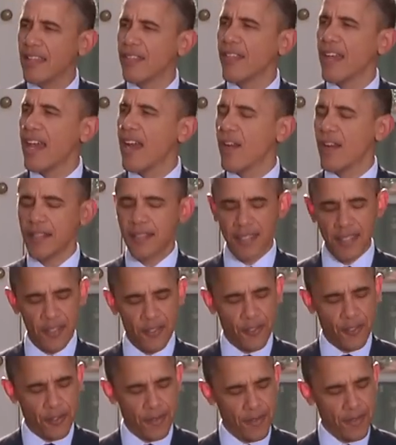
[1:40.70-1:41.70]
in the
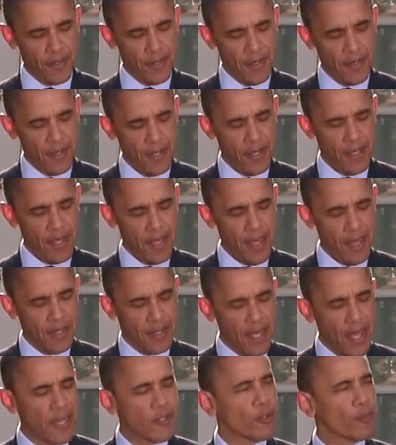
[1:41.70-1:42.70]
heritage and
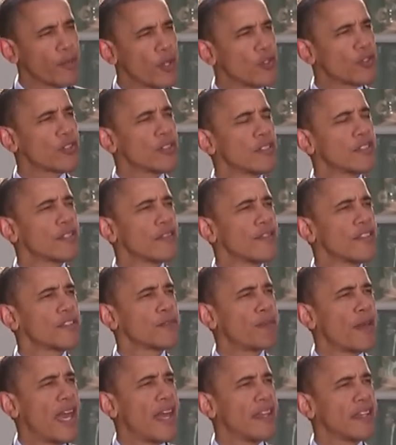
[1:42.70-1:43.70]
contributions of
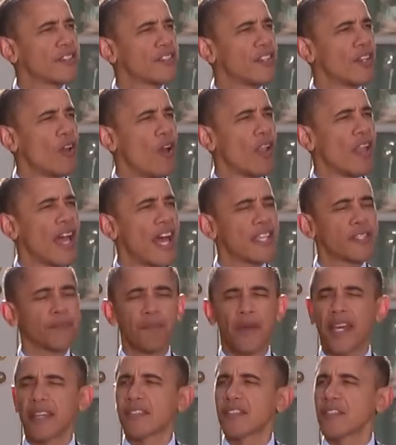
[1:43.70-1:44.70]
Hispanics in all
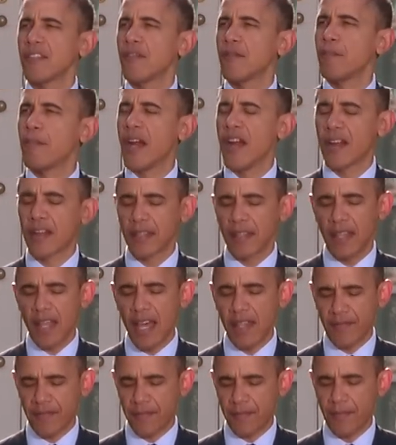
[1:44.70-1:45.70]
aspects of American
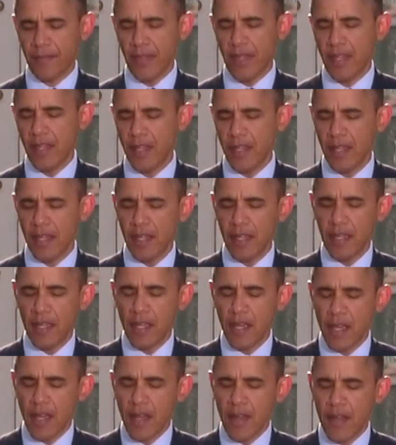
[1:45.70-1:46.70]
life.
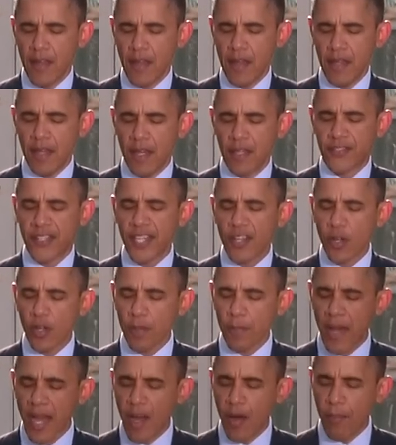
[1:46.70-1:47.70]
El Cinco
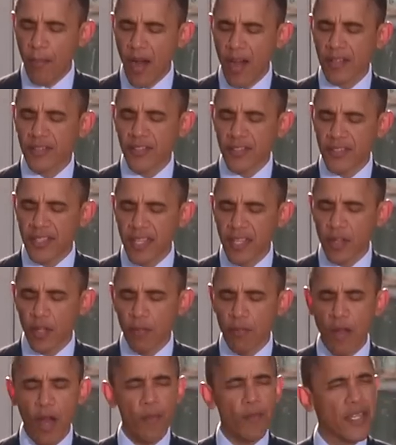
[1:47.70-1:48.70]
de Mayo marks a
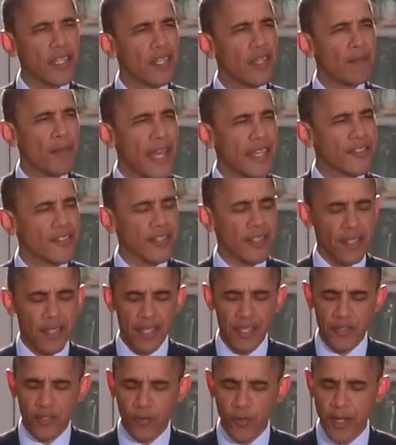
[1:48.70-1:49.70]
singular moment in Mexican
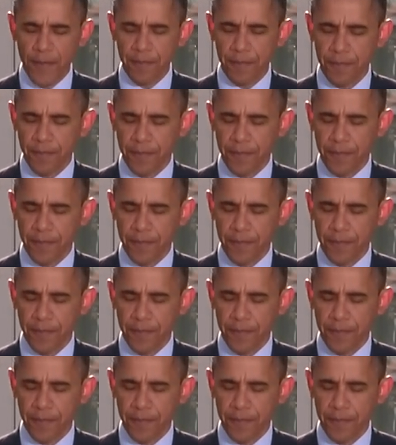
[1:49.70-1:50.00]
history.